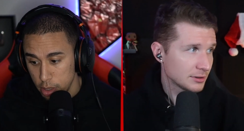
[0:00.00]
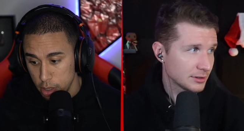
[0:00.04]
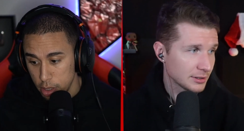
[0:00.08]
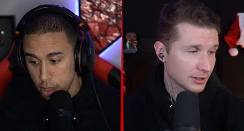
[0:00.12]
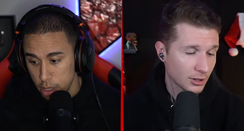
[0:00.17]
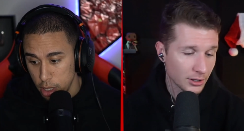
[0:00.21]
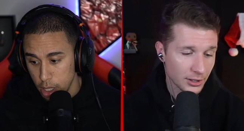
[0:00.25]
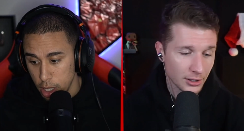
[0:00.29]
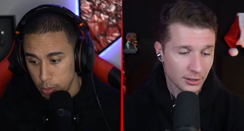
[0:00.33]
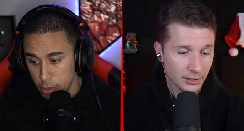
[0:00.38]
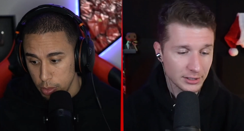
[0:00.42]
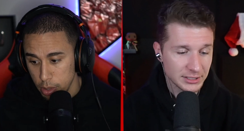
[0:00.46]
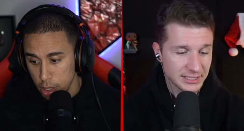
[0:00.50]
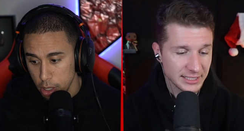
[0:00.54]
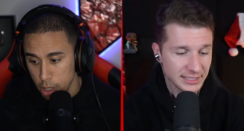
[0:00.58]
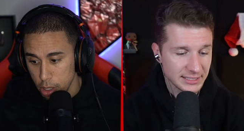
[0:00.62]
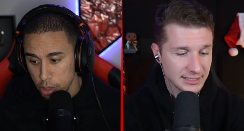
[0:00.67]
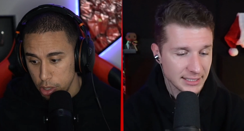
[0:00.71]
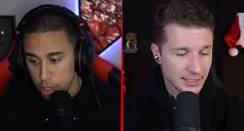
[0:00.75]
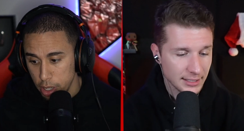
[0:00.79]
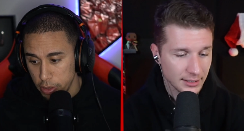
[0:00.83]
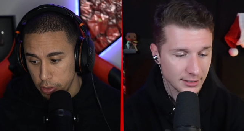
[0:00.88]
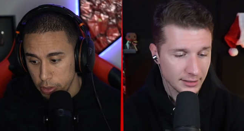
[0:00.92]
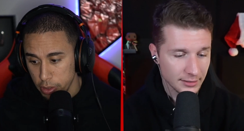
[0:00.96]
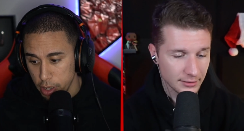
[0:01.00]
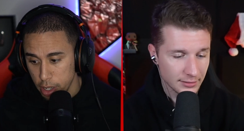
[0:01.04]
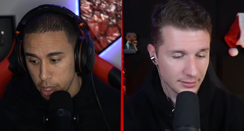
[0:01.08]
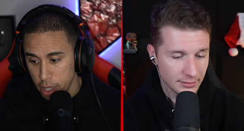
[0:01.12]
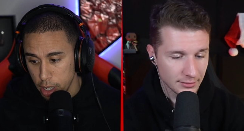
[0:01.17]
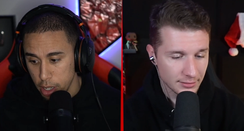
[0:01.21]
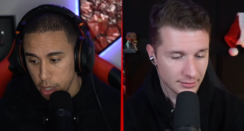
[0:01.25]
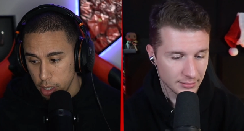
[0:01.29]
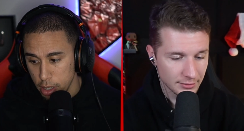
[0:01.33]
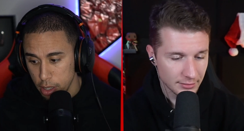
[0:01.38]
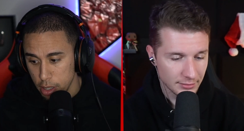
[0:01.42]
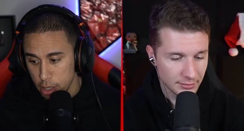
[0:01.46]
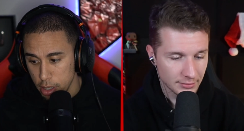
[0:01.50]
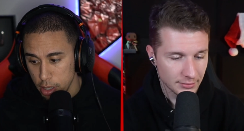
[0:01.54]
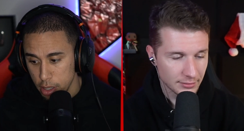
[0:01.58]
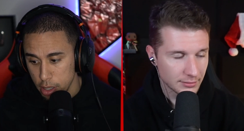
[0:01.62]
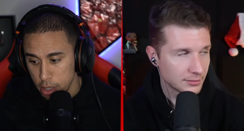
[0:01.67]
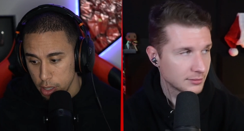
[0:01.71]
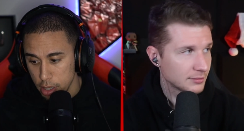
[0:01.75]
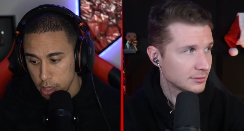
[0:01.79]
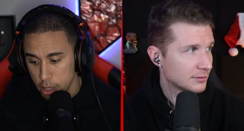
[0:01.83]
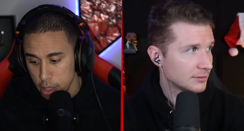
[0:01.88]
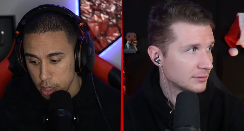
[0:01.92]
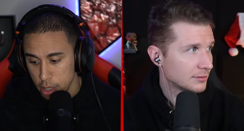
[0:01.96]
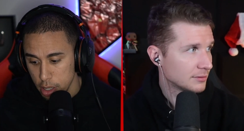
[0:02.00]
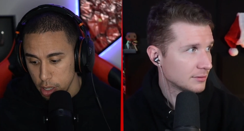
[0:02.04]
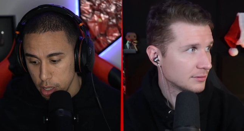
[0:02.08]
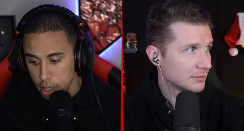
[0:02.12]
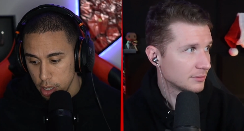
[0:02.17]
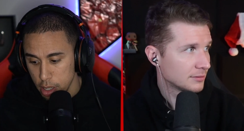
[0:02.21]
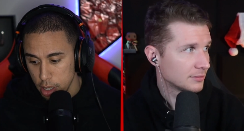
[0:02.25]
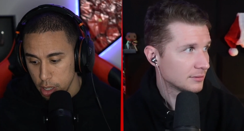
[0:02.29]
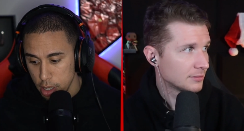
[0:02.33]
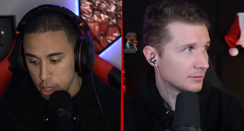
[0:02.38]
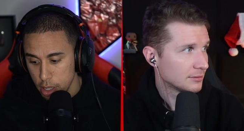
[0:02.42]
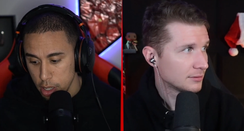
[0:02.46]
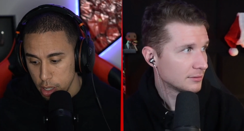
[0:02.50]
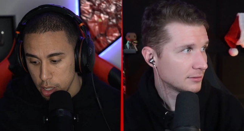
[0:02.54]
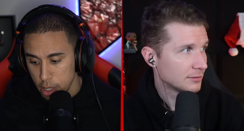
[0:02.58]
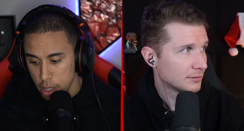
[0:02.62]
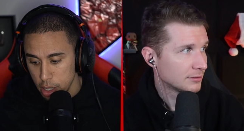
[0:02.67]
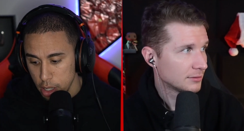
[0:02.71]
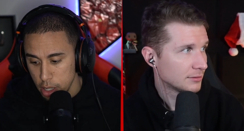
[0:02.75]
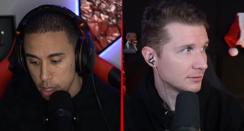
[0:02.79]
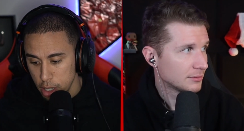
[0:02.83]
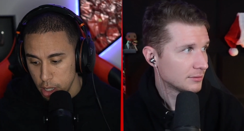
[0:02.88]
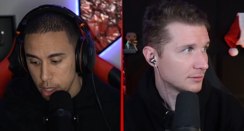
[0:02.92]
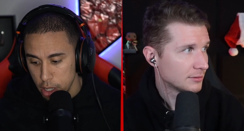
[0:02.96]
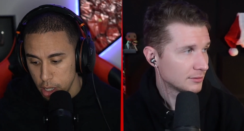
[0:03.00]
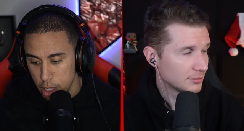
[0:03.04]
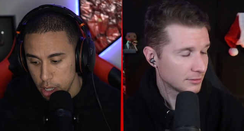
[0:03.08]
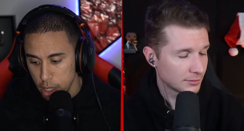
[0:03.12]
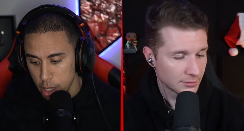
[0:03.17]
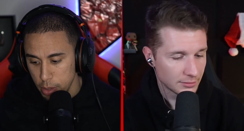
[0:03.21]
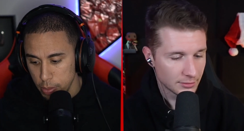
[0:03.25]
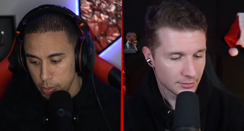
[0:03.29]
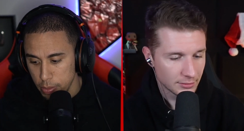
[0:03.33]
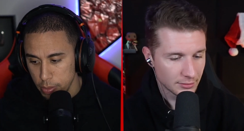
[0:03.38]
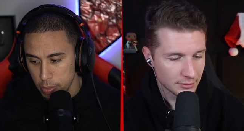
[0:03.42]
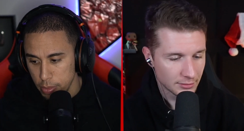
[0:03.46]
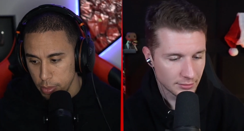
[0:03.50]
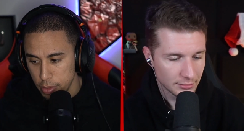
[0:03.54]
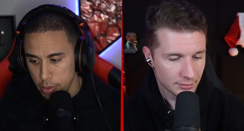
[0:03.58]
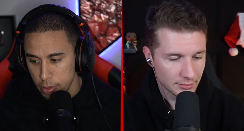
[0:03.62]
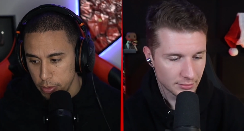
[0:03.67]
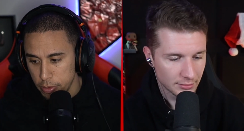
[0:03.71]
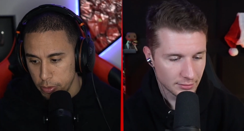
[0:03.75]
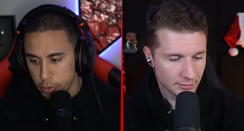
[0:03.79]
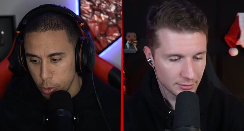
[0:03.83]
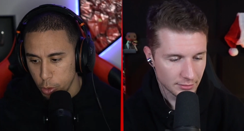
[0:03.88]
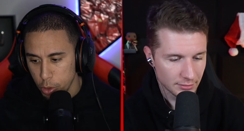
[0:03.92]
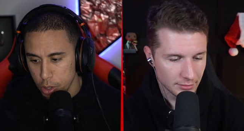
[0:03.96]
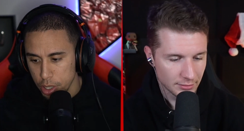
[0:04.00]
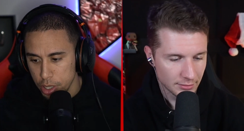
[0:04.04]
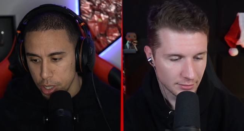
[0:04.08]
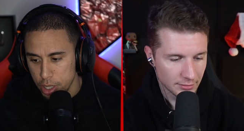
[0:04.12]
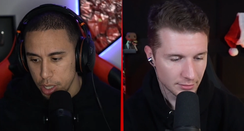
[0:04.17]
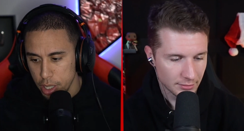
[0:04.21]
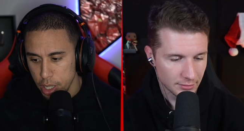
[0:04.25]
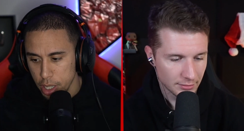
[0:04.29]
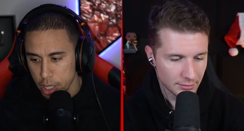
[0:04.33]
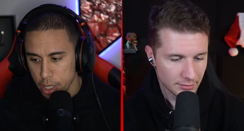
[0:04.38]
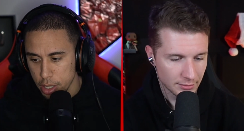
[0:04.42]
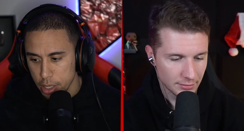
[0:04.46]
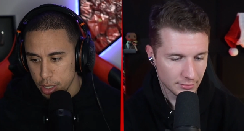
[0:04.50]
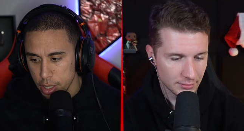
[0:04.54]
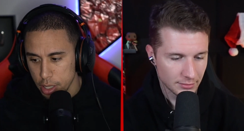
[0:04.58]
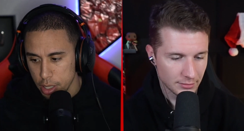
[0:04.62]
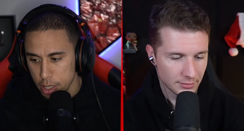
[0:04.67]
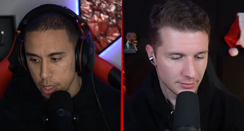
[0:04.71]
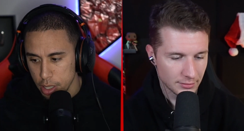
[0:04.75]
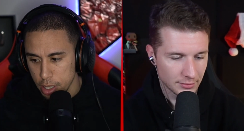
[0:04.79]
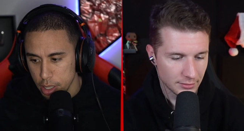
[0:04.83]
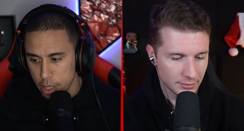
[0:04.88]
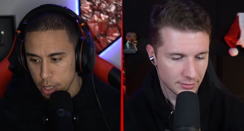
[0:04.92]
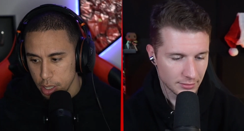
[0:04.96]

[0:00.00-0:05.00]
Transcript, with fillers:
Speaker 1: on yep, her TikTok. A little different now. Yep, four six.